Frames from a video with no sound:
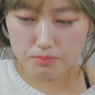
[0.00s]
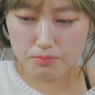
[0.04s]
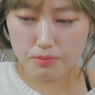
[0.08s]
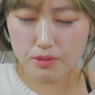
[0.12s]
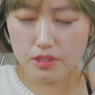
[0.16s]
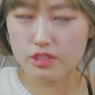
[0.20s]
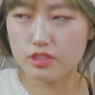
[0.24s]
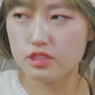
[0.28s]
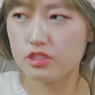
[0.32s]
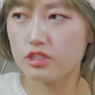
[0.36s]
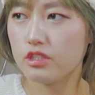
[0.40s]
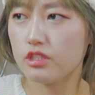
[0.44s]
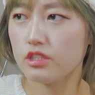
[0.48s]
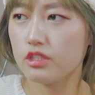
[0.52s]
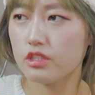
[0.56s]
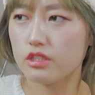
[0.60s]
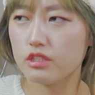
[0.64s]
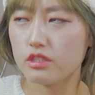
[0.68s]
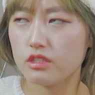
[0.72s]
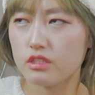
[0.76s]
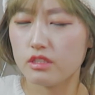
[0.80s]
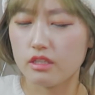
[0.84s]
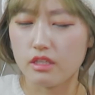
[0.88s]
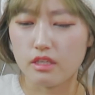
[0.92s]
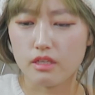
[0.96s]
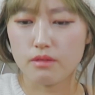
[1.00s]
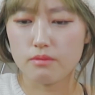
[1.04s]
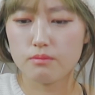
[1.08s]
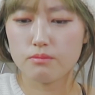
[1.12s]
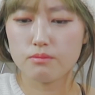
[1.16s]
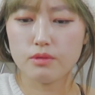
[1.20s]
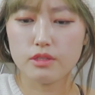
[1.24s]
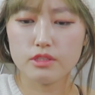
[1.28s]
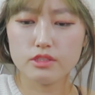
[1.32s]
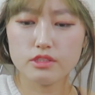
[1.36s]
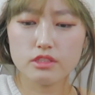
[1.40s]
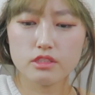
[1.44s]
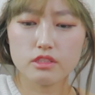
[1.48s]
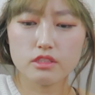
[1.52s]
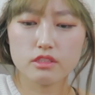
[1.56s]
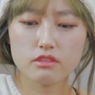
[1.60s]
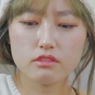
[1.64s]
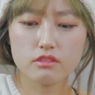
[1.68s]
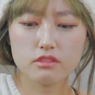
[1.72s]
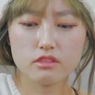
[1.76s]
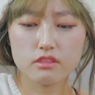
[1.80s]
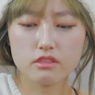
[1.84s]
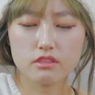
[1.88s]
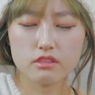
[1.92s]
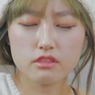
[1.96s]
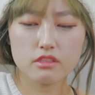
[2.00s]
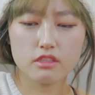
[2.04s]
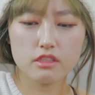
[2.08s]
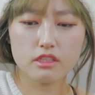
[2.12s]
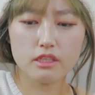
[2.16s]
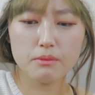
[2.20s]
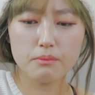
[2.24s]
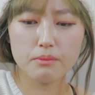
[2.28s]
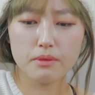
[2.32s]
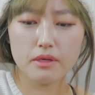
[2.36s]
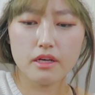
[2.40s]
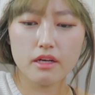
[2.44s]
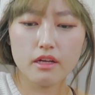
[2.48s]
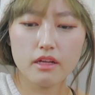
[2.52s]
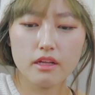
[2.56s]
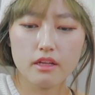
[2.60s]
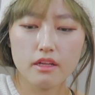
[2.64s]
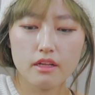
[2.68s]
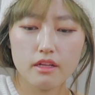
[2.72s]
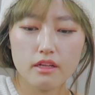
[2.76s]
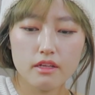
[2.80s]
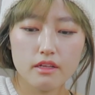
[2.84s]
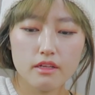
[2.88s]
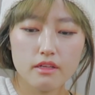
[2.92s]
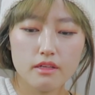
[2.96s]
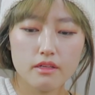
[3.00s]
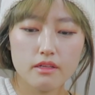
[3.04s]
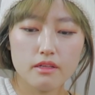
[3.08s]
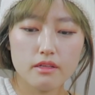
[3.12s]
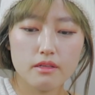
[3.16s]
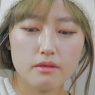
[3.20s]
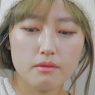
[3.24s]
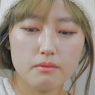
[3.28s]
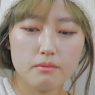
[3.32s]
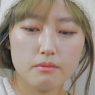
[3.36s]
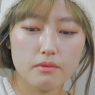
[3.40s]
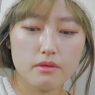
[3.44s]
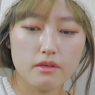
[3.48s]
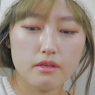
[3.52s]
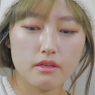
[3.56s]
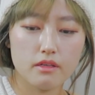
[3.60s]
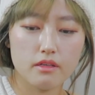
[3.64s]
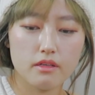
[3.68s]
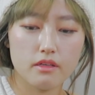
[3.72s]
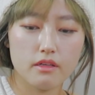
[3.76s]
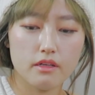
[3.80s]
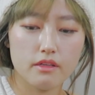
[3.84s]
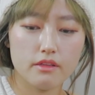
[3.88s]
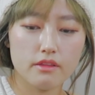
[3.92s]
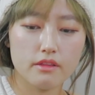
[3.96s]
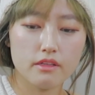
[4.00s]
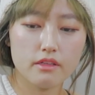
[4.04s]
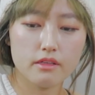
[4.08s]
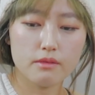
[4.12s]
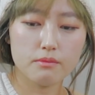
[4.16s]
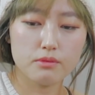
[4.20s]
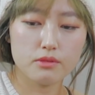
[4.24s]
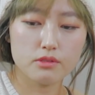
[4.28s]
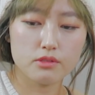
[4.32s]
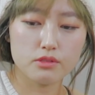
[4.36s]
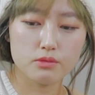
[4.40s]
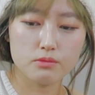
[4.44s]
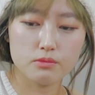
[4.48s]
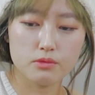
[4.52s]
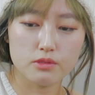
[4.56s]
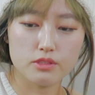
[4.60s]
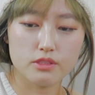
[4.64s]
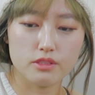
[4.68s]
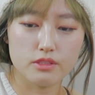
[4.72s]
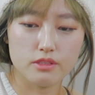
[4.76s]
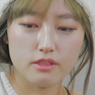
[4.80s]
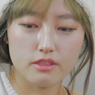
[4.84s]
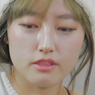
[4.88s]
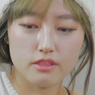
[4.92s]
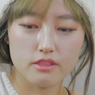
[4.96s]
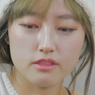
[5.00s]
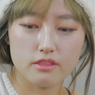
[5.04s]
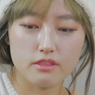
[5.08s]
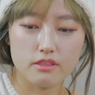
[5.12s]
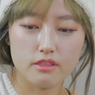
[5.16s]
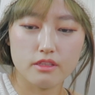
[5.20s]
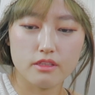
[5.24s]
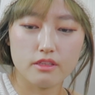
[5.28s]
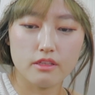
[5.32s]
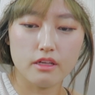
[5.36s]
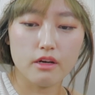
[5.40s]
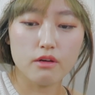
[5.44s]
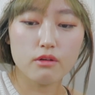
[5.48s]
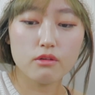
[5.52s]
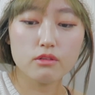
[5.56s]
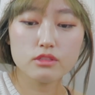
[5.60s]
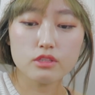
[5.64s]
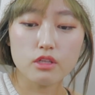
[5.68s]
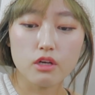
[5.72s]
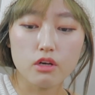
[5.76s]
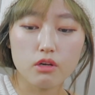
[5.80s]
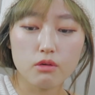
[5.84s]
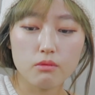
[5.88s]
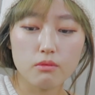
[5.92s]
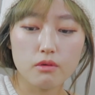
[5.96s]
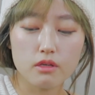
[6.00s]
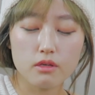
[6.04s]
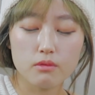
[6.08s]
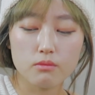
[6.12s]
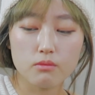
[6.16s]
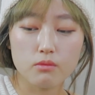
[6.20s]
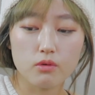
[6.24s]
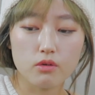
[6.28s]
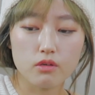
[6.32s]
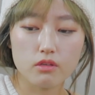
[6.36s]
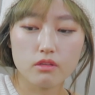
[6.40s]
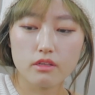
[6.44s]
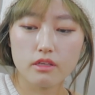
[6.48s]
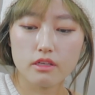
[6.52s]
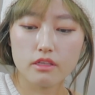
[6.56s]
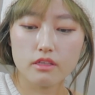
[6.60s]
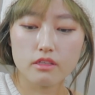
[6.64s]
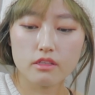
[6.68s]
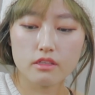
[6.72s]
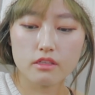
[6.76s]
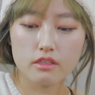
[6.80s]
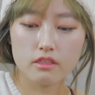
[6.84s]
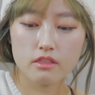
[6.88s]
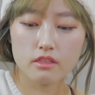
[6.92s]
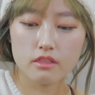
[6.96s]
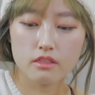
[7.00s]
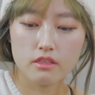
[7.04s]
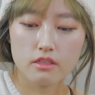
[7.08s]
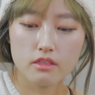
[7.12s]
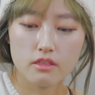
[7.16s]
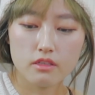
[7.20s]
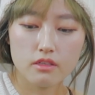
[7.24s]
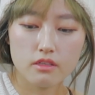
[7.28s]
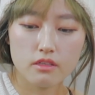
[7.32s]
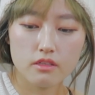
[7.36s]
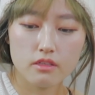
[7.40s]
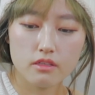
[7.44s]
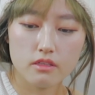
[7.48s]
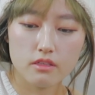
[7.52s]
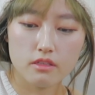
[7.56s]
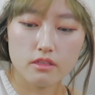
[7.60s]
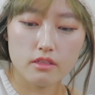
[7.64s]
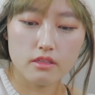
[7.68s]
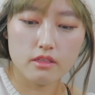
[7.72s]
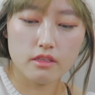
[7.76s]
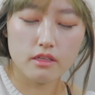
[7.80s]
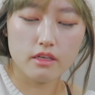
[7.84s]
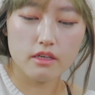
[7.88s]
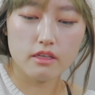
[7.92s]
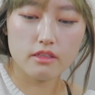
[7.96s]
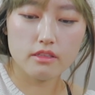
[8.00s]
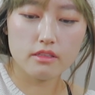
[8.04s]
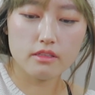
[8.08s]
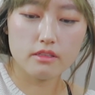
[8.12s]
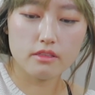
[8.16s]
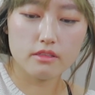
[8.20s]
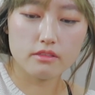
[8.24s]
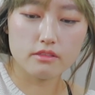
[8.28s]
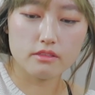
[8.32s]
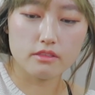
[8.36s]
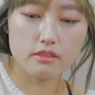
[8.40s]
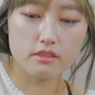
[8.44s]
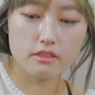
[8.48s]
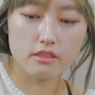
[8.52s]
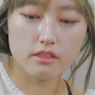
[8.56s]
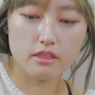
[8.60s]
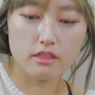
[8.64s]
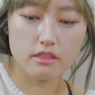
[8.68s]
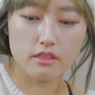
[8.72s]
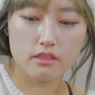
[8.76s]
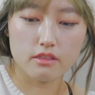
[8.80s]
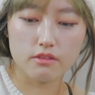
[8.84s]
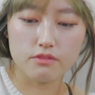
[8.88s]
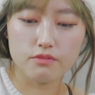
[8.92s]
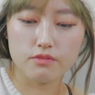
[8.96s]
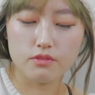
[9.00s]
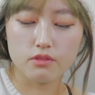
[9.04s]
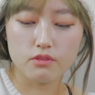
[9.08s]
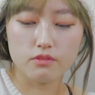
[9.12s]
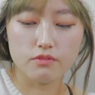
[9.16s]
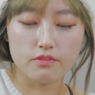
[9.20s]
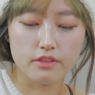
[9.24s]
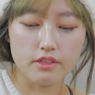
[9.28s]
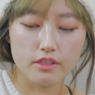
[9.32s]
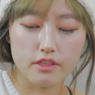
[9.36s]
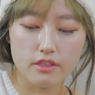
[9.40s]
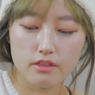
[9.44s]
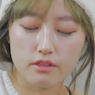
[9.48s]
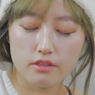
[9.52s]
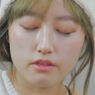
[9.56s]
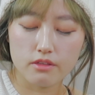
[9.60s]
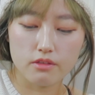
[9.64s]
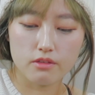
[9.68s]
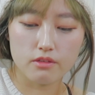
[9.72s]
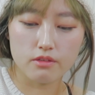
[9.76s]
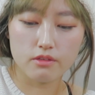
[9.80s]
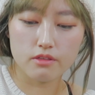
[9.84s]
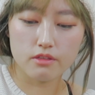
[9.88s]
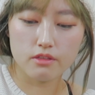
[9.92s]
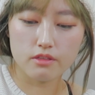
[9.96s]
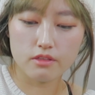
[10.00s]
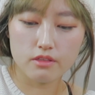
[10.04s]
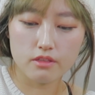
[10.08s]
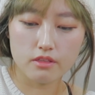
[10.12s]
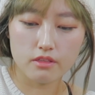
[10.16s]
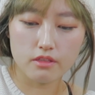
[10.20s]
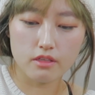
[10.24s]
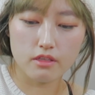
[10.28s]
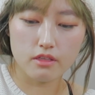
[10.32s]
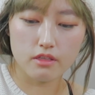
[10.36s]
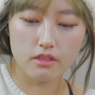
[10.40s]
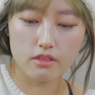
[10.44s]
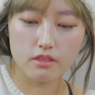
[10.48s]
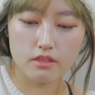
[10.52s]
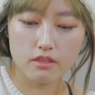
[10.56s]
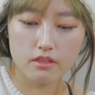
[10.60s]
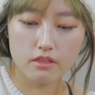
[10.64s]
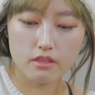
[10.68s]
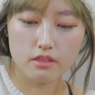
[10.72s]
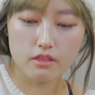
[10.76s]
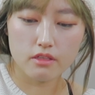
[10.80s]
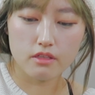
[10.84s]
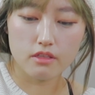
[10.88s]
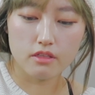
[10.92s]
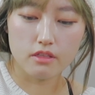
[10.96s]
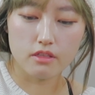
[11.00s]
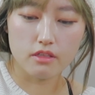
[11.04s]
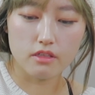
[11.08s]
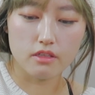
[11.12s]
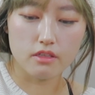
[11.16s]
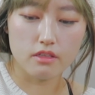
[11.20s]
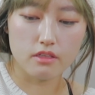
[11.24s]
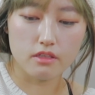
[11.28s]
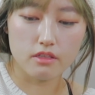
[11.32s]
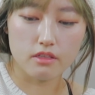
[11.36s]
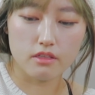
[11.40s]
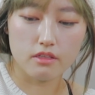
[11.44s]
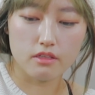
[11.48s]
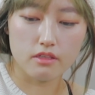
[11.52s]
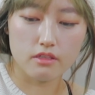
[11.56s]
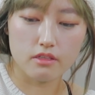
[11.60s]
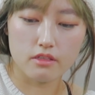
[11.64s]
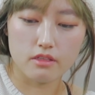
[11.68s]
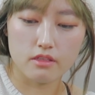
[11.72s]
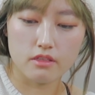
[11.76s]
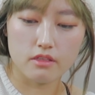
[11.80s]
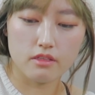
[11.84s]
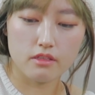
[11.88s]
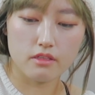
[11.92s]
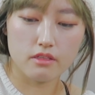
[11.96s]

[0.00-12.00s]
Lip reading: Pressure cooking pot. But I think I put too much in there, and I will talk about it more later. I'm gonna dedicate like a full video on